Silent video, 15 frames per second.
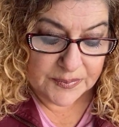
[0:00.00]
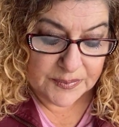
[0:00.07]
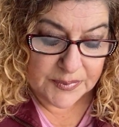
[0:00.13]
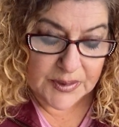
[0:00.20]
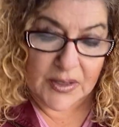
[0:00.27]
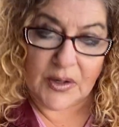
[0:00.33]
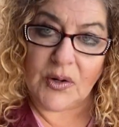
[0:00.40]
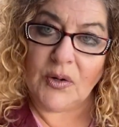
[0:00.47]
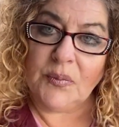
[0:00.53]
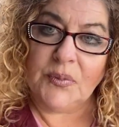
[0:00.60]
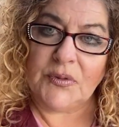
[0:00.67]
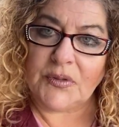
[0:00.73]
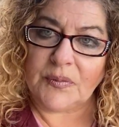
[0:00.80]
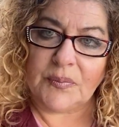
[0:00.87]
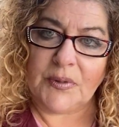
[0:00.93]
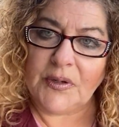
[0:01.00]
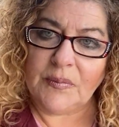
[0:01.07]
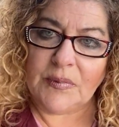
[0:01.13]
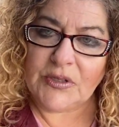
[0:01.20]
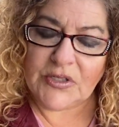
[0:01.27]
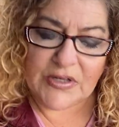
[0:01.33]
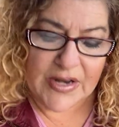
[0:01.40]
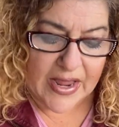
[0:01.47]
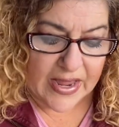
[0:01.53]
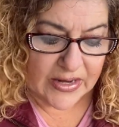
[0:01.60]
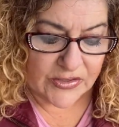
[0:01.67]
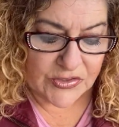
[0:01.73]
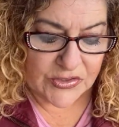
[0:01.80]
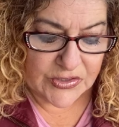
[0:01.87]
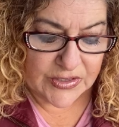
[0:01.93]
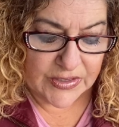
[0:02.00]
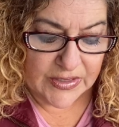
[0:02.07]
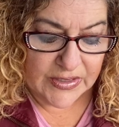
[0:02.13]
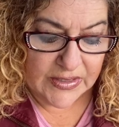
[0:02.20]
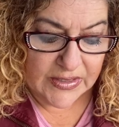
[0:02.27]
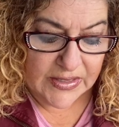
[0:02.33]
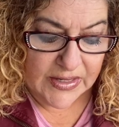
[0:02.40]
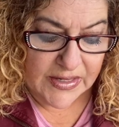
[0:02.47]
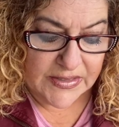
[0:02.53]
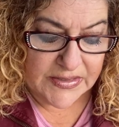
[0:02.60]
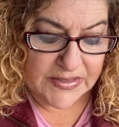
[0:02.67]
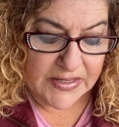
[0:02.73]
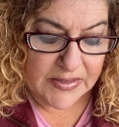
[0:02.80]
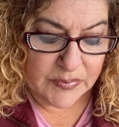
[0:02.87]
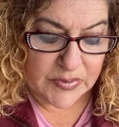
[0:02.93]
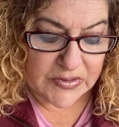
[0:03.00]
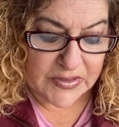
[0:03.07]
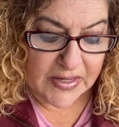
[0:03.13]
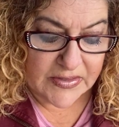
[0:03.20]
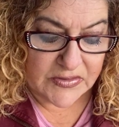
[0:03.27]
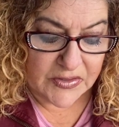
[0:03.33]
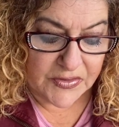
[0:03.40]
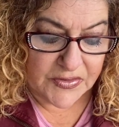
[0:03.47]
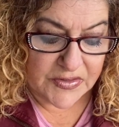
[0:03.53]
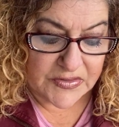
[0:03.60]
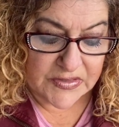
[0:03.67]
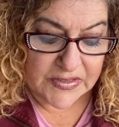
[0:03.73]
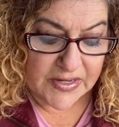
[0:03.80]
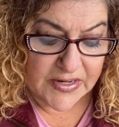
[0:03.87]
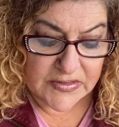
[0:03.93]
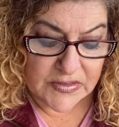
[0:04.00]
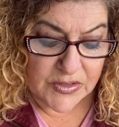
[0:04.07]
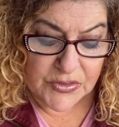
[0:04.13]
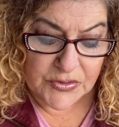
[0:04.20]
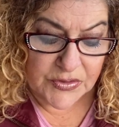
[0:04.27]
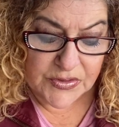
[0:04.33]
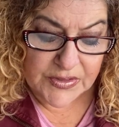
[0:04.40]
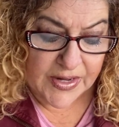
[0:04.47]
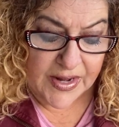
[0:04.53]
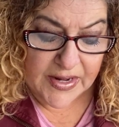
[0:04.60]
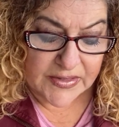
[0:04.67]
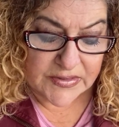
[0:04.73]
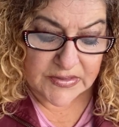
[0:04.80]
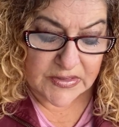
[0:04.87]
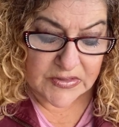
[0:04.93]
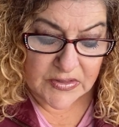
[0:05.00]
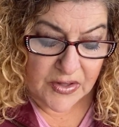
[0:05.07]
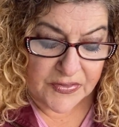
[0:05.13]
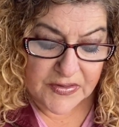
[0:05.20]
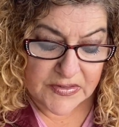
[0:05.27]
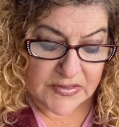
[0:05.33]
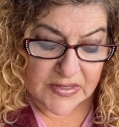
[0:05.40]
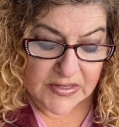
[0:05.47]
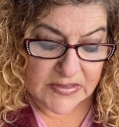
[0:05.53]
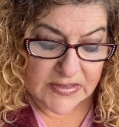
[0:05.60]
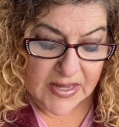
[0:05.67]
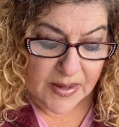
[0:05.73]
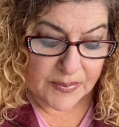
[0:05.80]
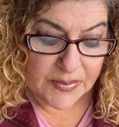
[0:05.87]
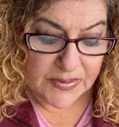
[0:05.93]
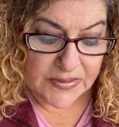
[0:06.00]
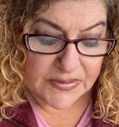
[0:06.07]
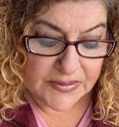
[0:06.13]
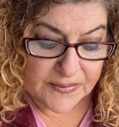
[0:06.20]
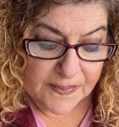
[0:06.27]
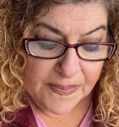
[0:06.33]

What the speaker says: But our hopes are pretty much dashed. Indeed, besides all this, today's the third day since all these things happened.